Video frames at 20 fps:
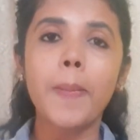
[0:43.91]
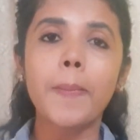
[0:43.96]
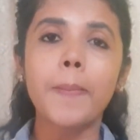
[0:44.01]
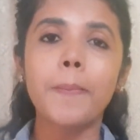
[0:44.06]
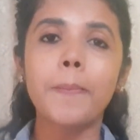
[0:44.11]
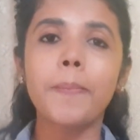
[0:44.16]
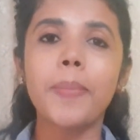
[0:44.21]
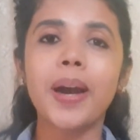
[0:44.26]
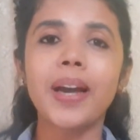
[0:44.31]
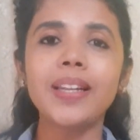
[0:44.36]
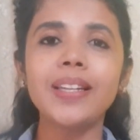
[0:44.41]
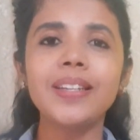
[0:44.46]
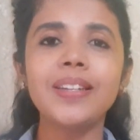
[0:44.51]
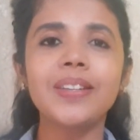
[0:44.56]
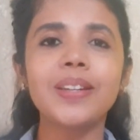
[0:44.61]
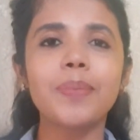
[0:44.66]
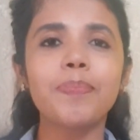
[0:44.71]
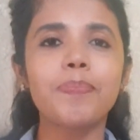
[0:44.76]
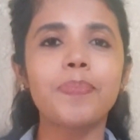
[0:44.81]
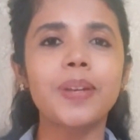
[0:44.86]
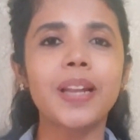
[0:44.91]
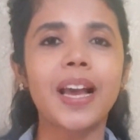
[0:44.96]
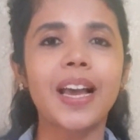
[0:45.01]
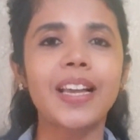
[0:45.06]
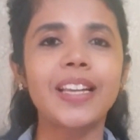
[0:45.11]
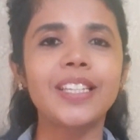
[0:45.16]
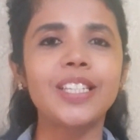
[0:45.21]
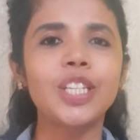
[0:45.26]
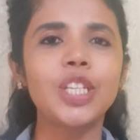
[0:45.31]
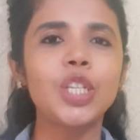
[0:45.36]
Bun
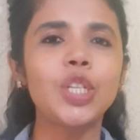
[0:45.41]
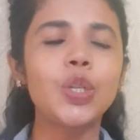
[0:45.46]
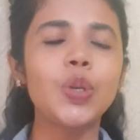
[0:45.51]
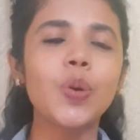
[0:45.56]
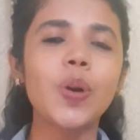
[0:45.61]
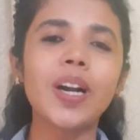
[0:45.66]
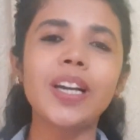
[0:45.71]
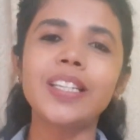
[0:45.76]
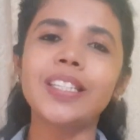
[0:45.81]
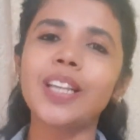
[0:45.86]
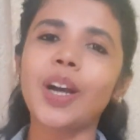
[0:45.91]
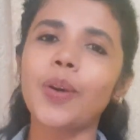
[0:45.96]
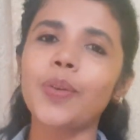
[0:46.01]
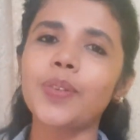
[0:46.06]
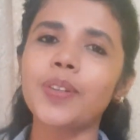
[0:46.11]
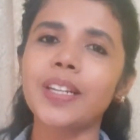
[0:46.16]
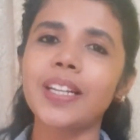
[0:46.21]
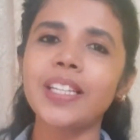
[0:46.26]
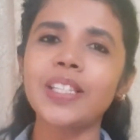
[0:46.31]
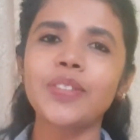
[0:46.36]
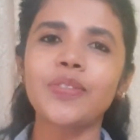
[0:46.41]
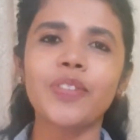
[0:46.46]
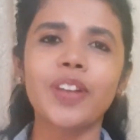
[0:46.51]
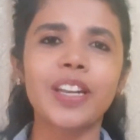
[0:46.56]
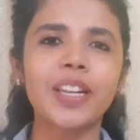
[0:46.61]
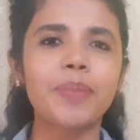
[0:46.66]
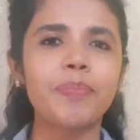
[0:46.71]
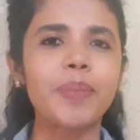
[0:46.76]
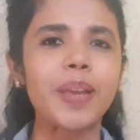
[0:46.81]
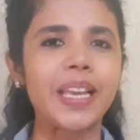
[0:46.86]
replied, "You are doubtless
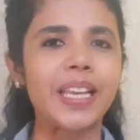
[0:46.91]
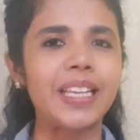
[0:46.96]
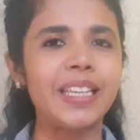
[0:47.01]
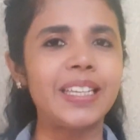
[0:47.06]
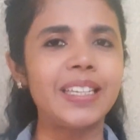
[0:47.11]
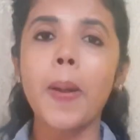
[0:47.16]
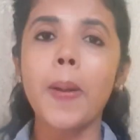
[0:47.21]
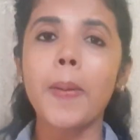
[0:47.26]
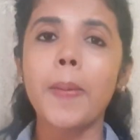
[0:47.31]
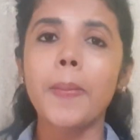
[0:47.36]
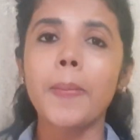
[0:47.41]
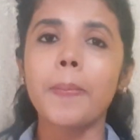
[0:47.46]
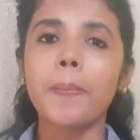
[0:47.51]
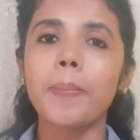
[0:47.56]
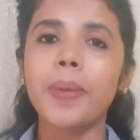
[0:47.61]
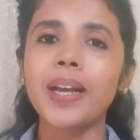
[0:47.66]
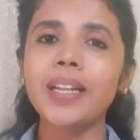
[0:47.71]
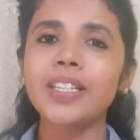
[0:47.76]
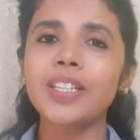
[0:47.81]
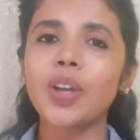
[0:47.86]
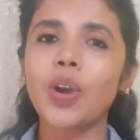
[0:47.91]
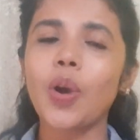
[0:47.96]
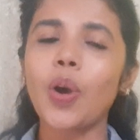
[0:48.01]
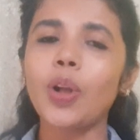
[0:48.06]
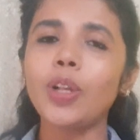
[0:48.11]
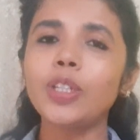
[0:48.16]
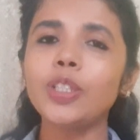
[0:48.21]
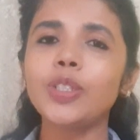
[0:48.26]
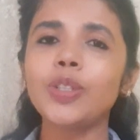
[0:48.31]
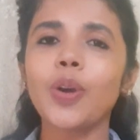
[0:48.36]
very big, but
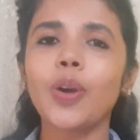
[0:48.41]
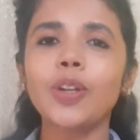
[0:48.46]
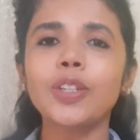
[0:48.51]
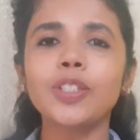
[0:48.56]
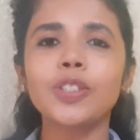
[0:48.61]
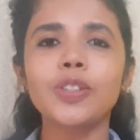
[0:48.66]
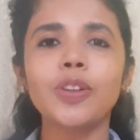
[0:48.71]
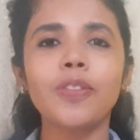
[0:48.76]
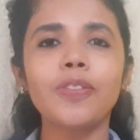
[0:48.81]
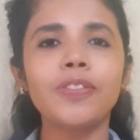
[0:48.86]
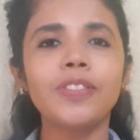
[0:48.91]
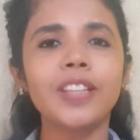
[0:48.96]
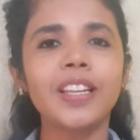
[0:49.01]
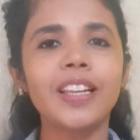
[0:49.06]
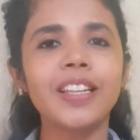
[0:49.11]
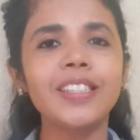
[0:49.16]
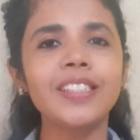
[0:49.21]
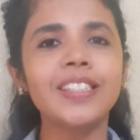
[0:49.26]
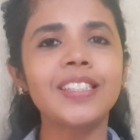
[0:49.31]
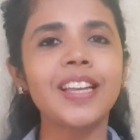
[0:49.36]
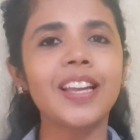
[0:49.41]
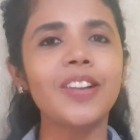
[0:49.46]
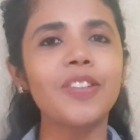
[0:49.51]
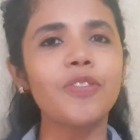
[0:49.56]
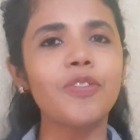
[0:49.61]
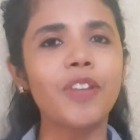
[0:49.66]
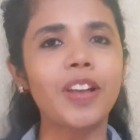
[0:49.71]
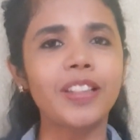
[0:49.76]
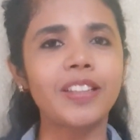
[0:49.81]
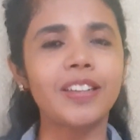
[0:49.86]
all sorts of things
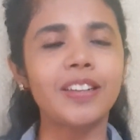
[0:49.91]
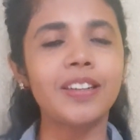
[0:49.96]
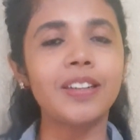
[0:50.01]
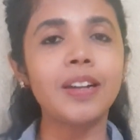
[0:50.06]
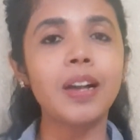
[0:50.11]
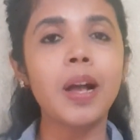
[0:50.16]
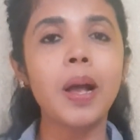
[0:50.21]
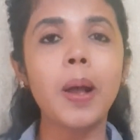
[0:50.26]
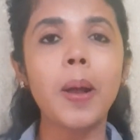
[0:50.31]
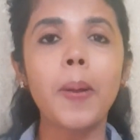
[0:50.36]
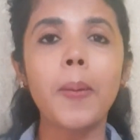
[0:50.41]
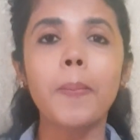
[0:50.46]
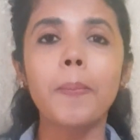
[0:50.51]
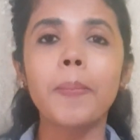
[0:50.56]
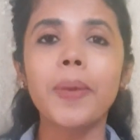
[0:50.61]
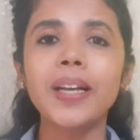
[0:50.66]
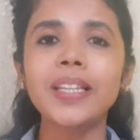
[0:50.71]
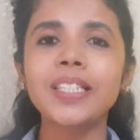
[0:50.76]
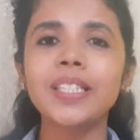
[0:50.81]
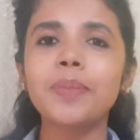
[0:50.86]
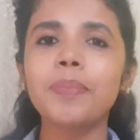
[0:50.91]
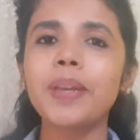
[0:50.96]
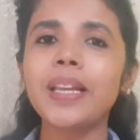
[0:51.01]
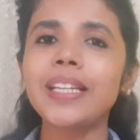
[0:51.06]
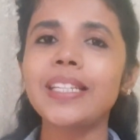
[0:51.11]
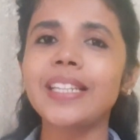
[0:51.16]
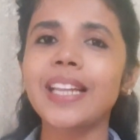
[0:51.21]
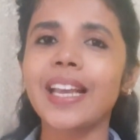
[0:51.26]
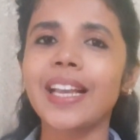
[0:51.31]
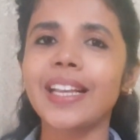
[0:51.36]
and weather must
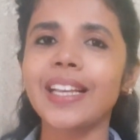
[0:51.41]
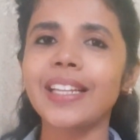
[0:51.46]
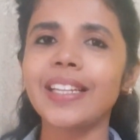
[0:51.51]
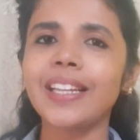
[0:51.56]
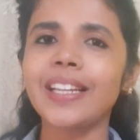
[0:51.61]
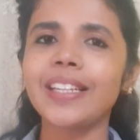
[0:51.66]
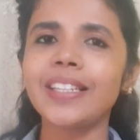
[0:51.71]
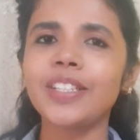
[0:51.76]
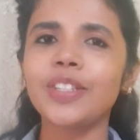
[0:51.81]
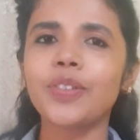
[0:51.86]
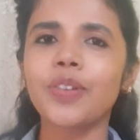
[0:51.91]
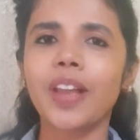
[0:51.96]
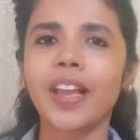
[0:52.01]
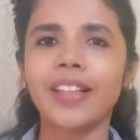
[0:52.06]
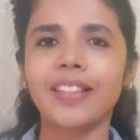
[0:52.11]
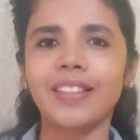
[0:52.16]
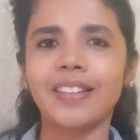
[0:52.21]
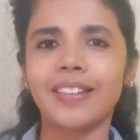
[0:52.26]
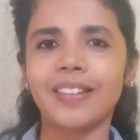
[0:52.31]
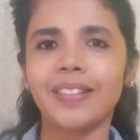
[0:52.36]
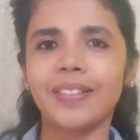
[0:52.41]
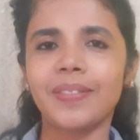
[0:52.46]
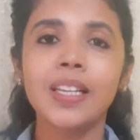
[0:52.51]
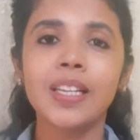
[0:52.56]
be taken in together